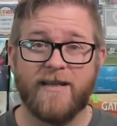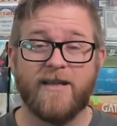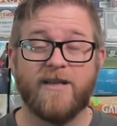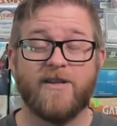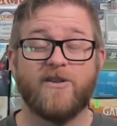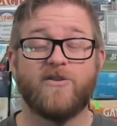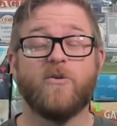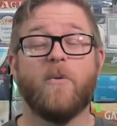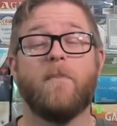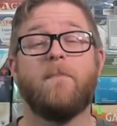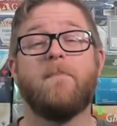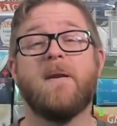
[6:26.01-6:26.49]

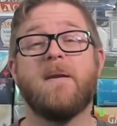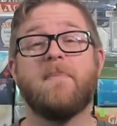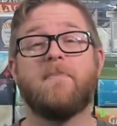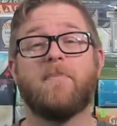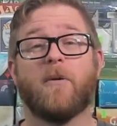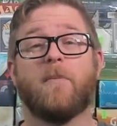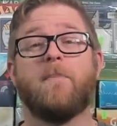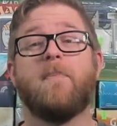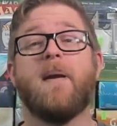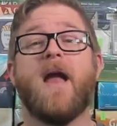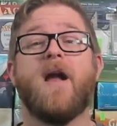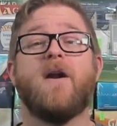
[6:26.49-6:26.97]
So be
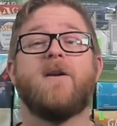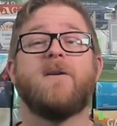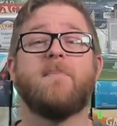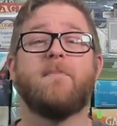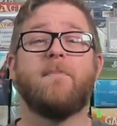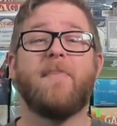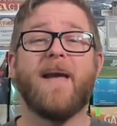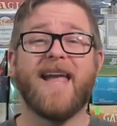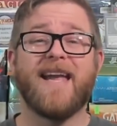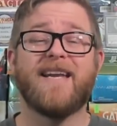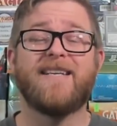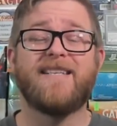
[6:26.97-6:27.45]
prepared and
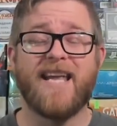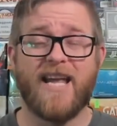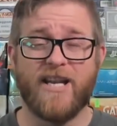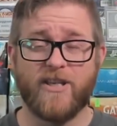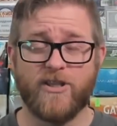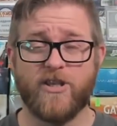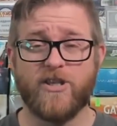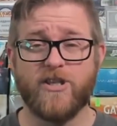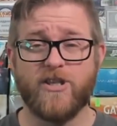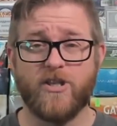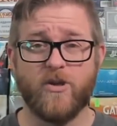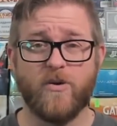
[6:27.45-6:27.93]
pay
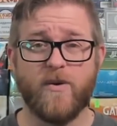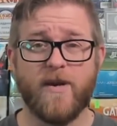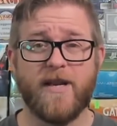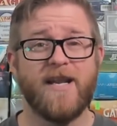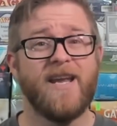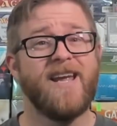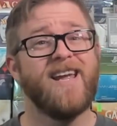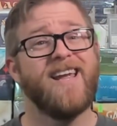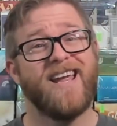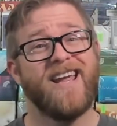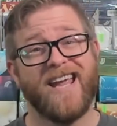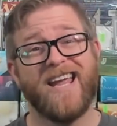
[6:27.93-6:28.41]
attention to it.
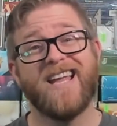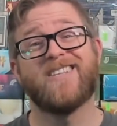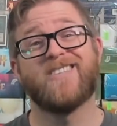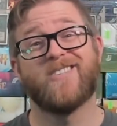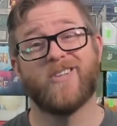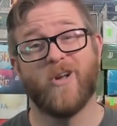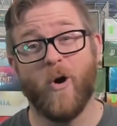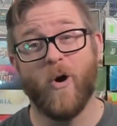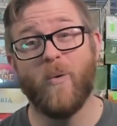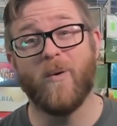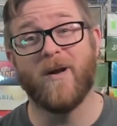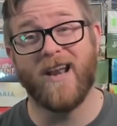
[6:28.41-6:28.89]
It's
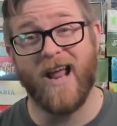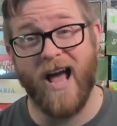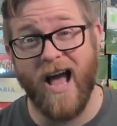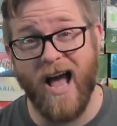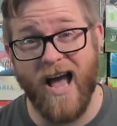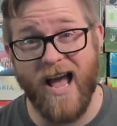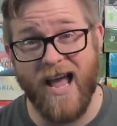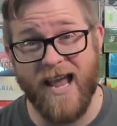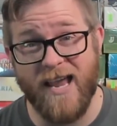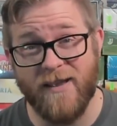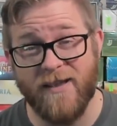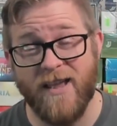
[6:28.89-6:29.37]
going
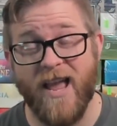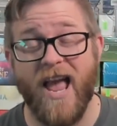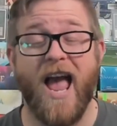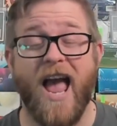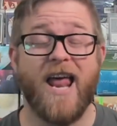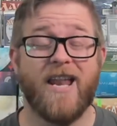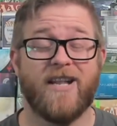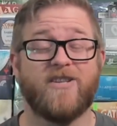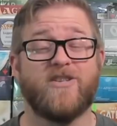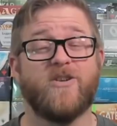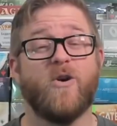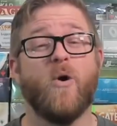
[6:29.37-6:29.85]
high
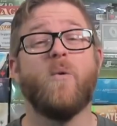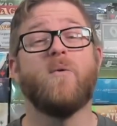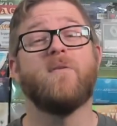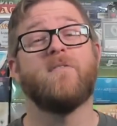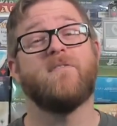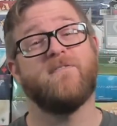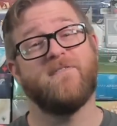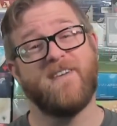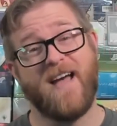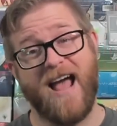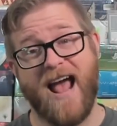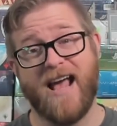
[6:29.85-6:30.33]
and it's going
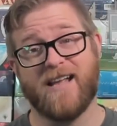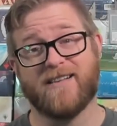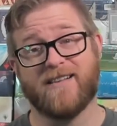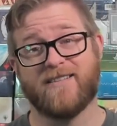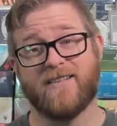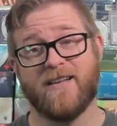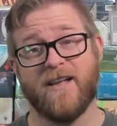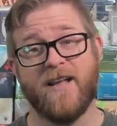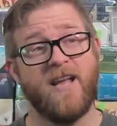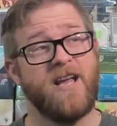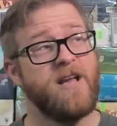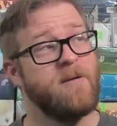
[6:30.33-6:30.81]

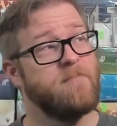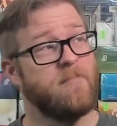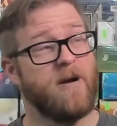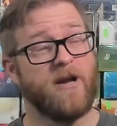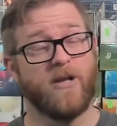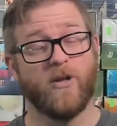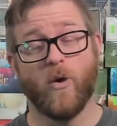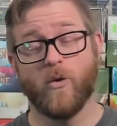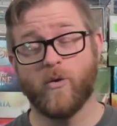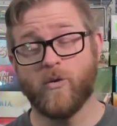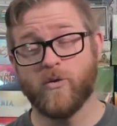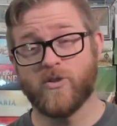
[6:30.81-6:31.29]
fast. My
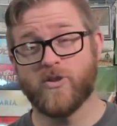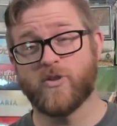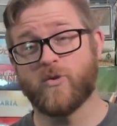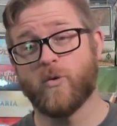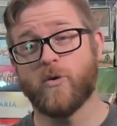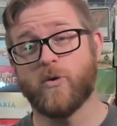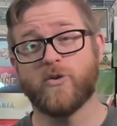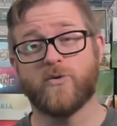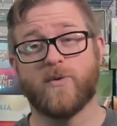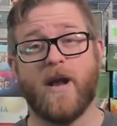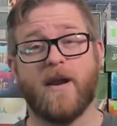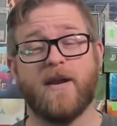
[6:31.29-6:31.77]
local
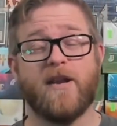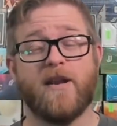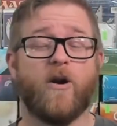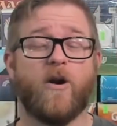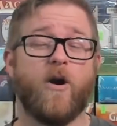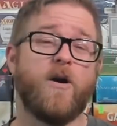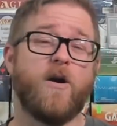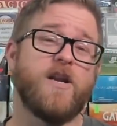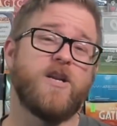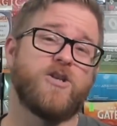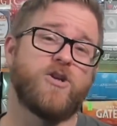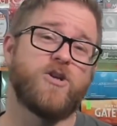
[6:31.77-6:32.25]
stores around here are
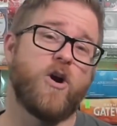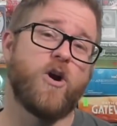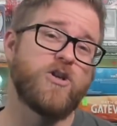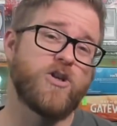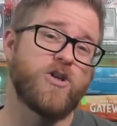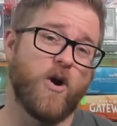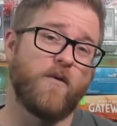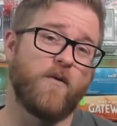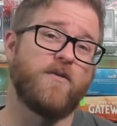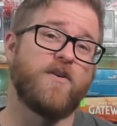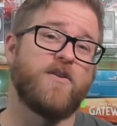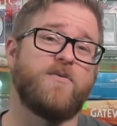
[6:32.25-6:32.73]
already
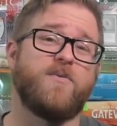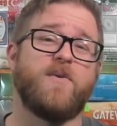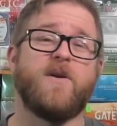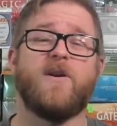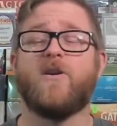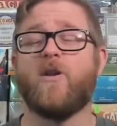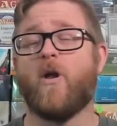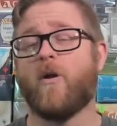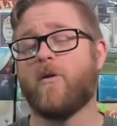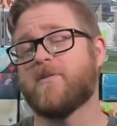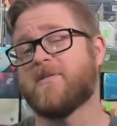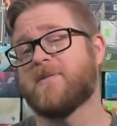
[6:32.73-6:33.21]
charging over
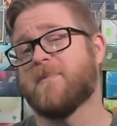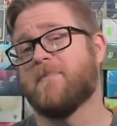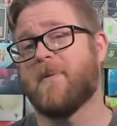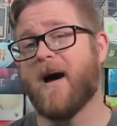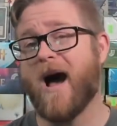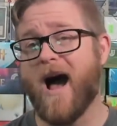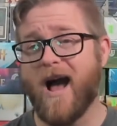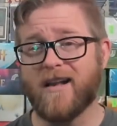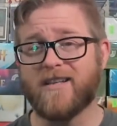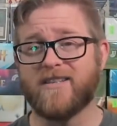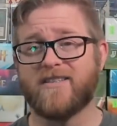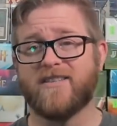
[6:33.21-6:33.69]
$300 a
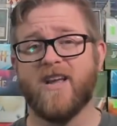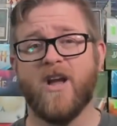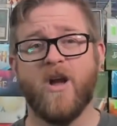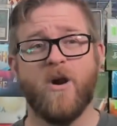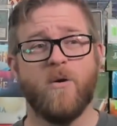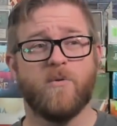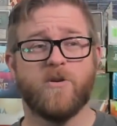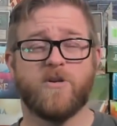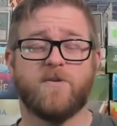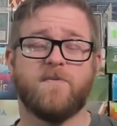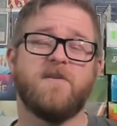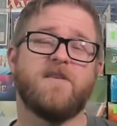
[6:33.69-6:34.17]
box,
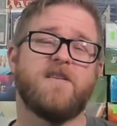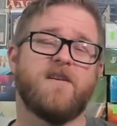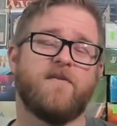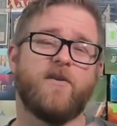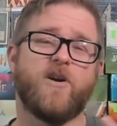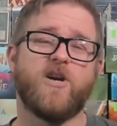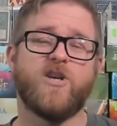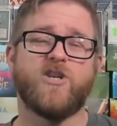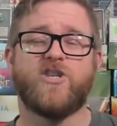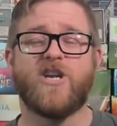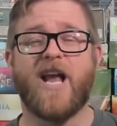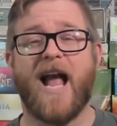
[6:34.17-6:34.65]
which means they've
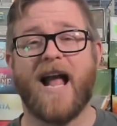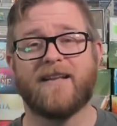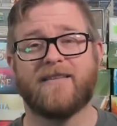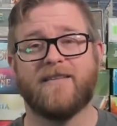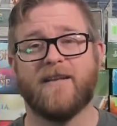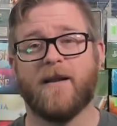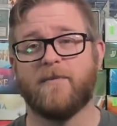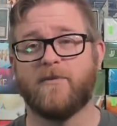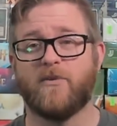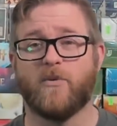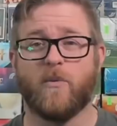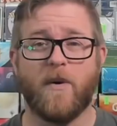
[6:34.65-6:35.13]
already jacked it
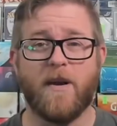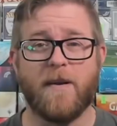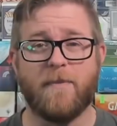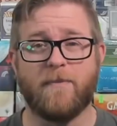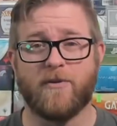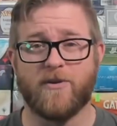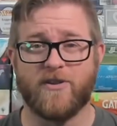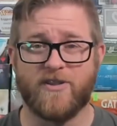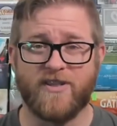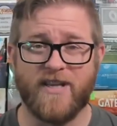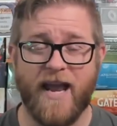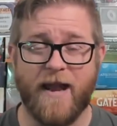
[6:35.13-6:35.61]
up
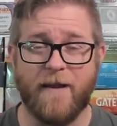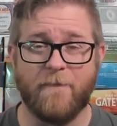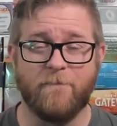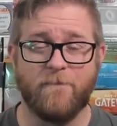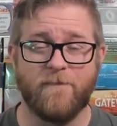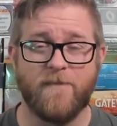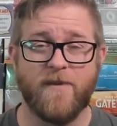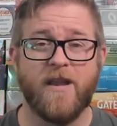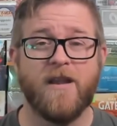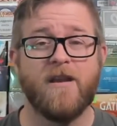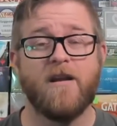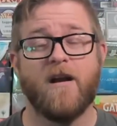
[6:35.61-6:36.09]
20%.
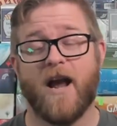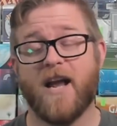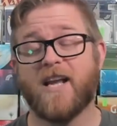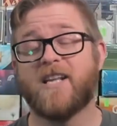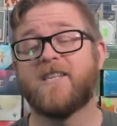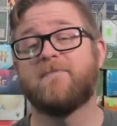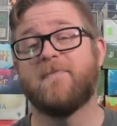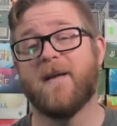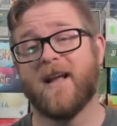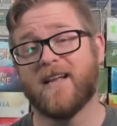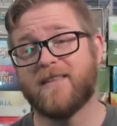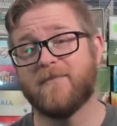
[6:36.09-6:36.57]
I
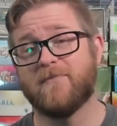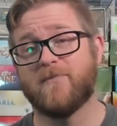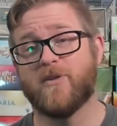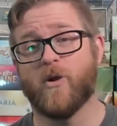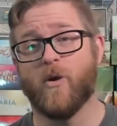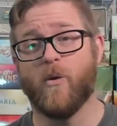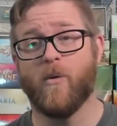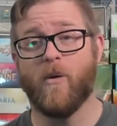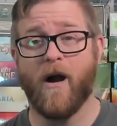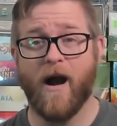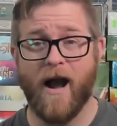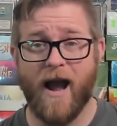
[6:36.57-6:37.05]
expect them to
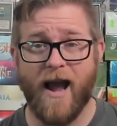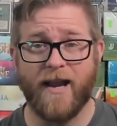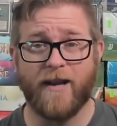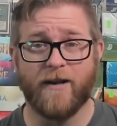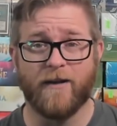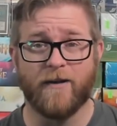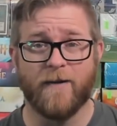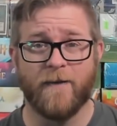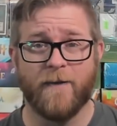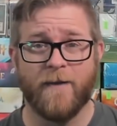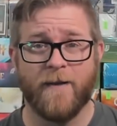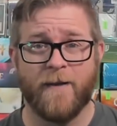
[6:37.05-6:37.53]
go
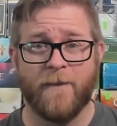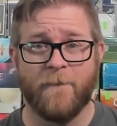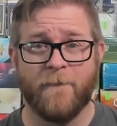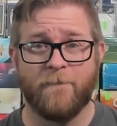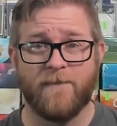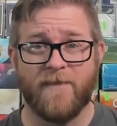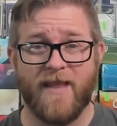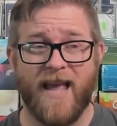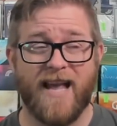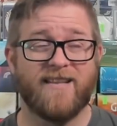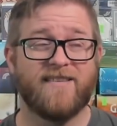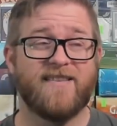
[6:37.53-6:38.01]
higher
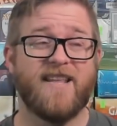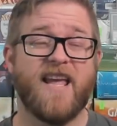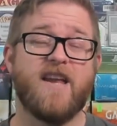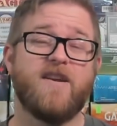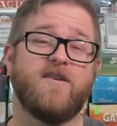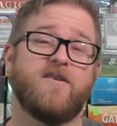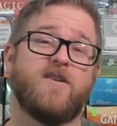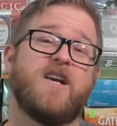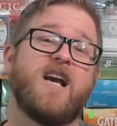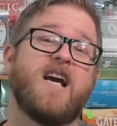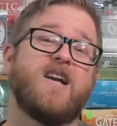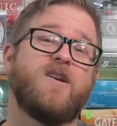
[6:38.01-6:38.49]
as they
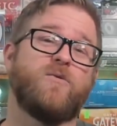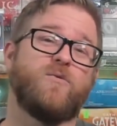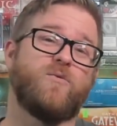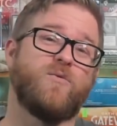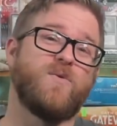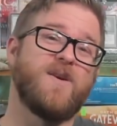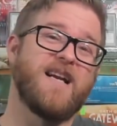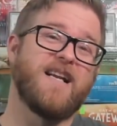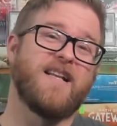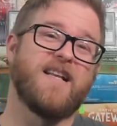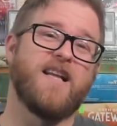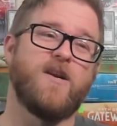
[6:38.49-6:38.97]
kind of
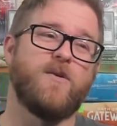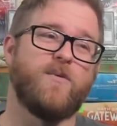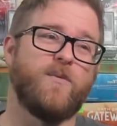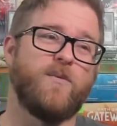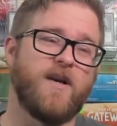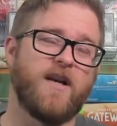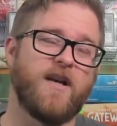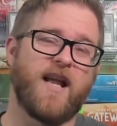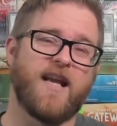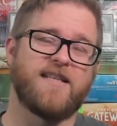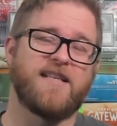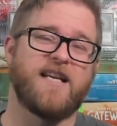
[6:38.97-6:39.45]
reel in and
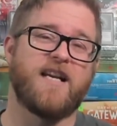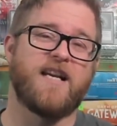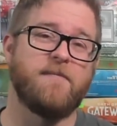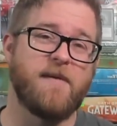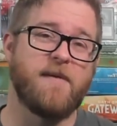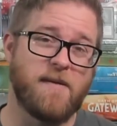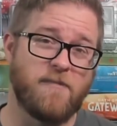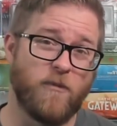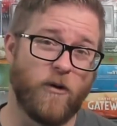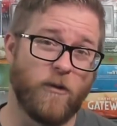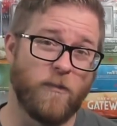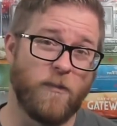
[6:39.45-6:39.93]
realize they can
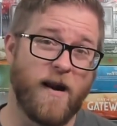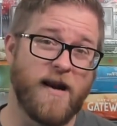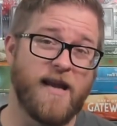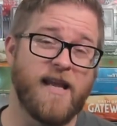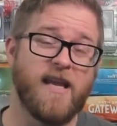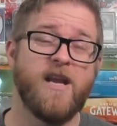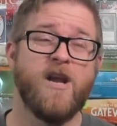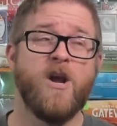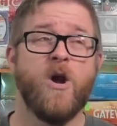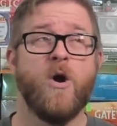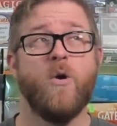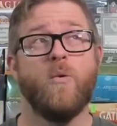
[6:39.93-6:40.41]
make more
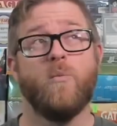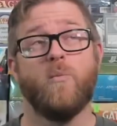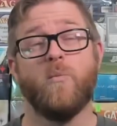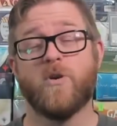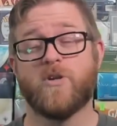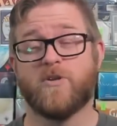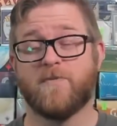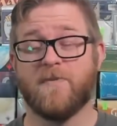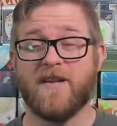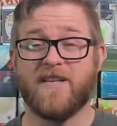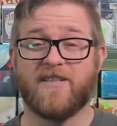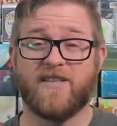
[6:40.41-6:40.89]
money,
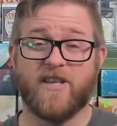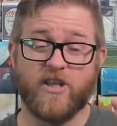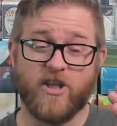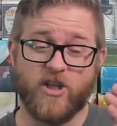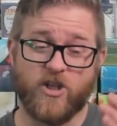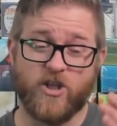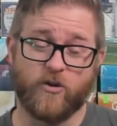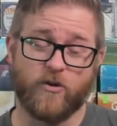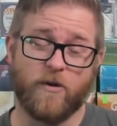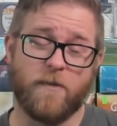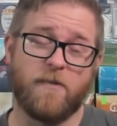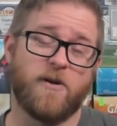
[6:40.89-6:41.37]
which means the
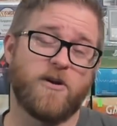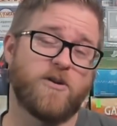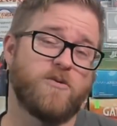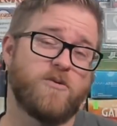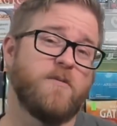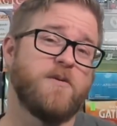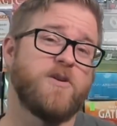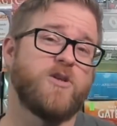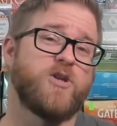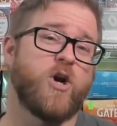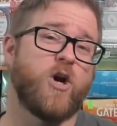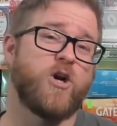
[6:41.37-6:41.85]
distributors will
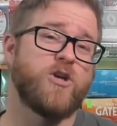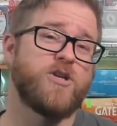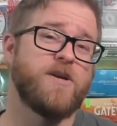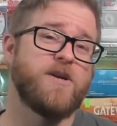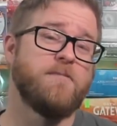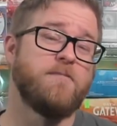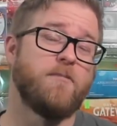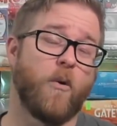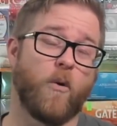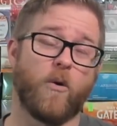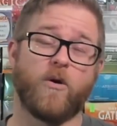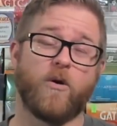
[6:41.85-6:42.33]
be charging
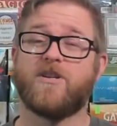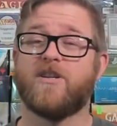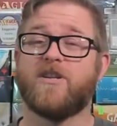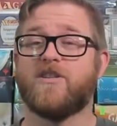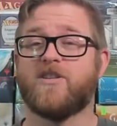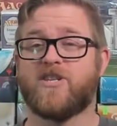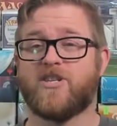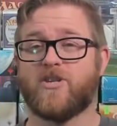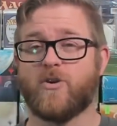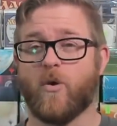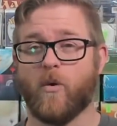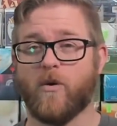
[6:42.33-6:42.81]
more to the
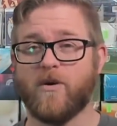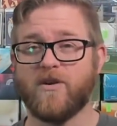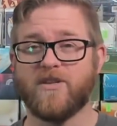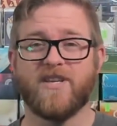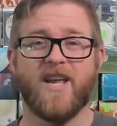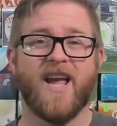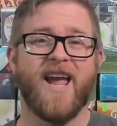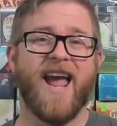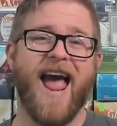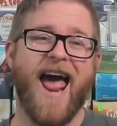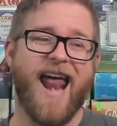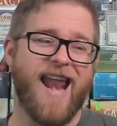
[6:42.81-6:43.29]
stores
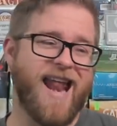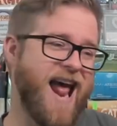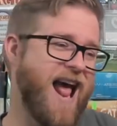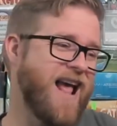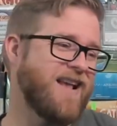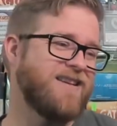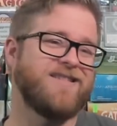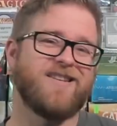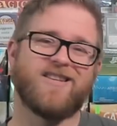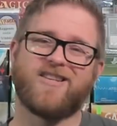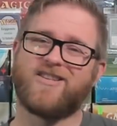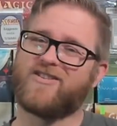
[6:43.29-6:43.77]
and it
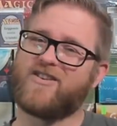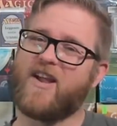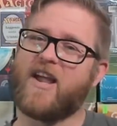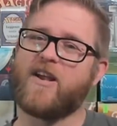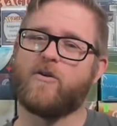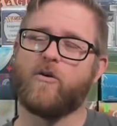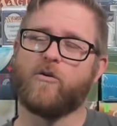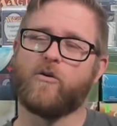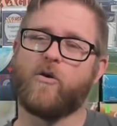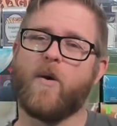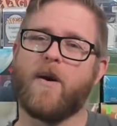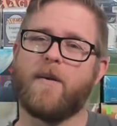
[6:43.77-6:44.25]
has this
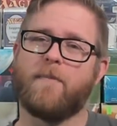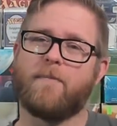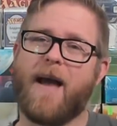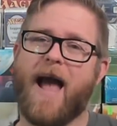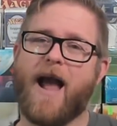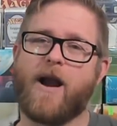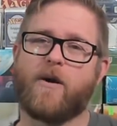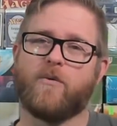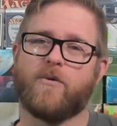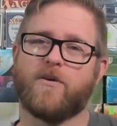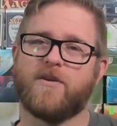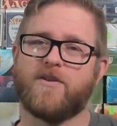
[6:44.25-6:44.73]
cycle going
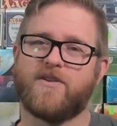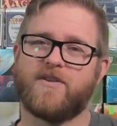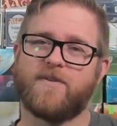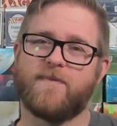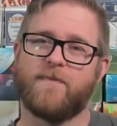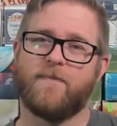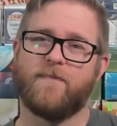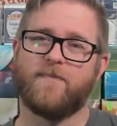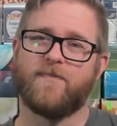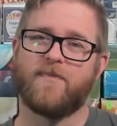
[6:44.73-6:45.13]
backwards.